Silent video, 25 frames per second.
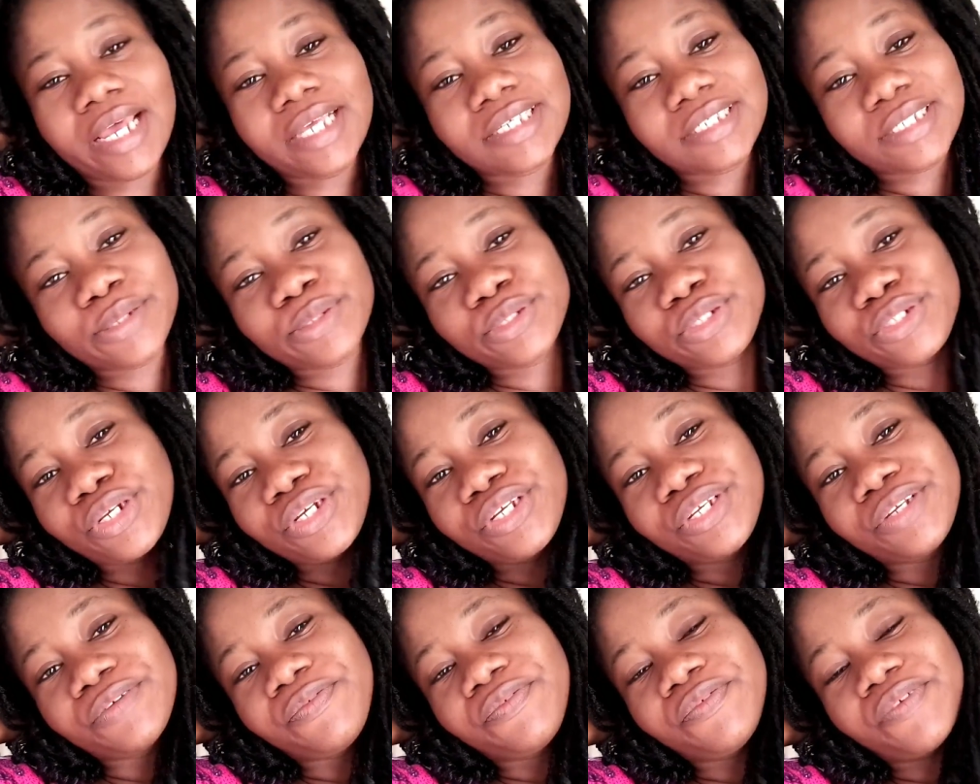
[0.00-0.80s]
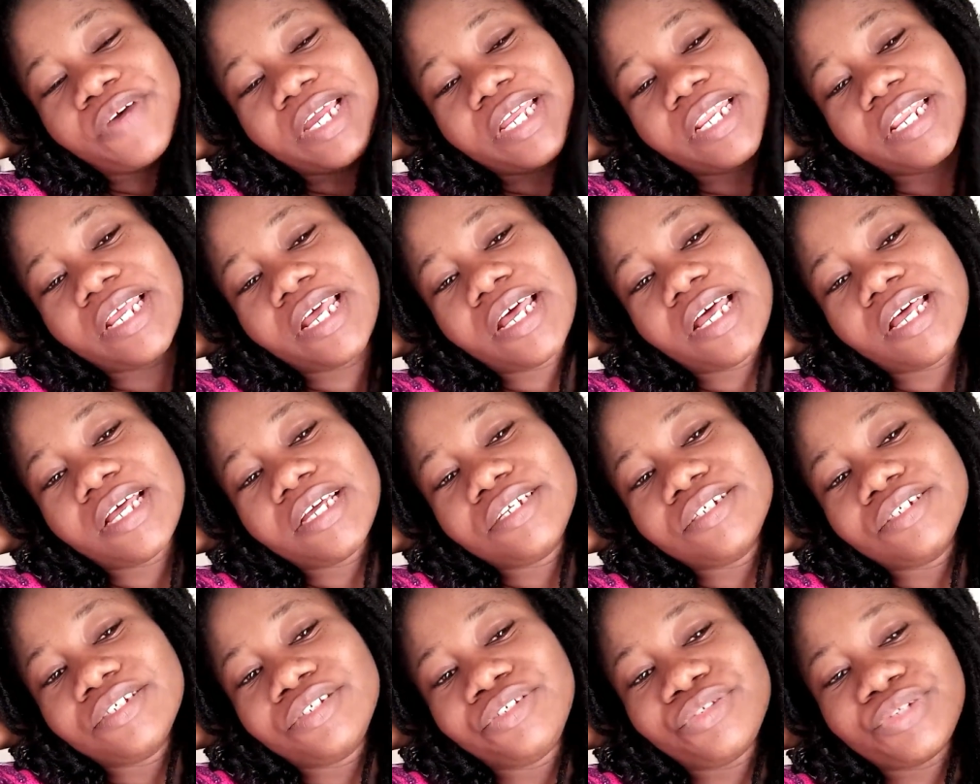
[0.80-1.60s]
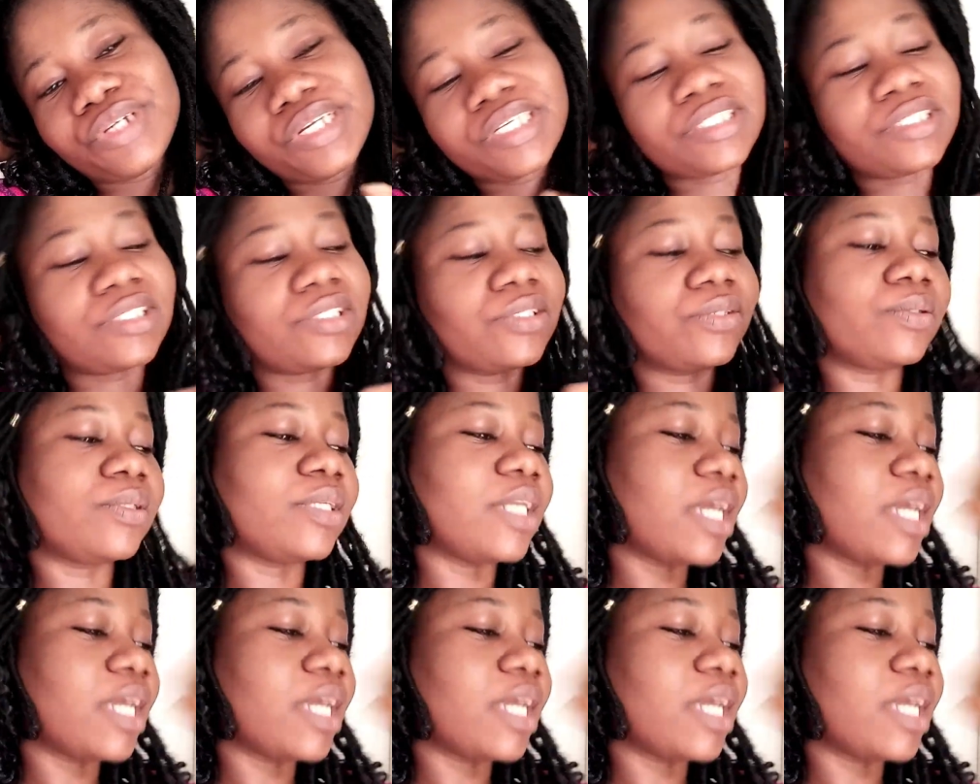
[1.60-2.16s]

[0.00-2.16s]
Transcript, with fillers: yes I'll show you the final dress on